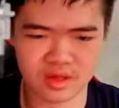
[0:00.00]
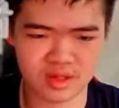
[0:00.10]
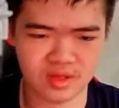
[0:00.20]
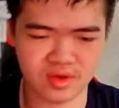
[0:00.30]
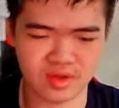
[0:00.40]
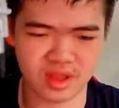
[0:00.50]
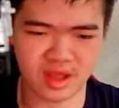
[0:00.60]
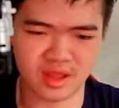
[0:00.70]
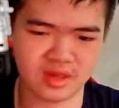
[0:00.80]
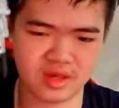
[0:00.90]
Look at
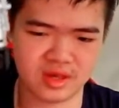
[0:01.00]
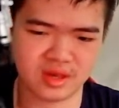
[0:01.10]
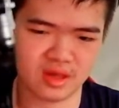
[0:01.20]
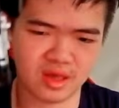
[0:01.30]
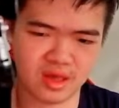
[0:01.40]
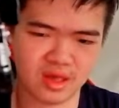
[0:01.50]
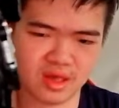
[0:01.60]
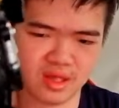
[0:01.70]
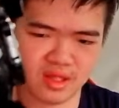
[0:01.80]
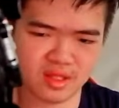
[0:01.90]
that.
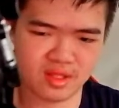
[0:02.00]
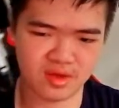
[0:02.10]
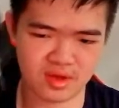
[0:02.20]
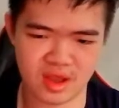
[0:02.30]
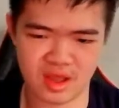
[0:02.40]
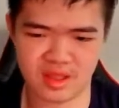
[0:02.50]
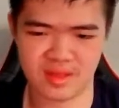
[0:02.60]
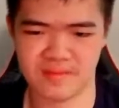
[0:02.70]
Look at that.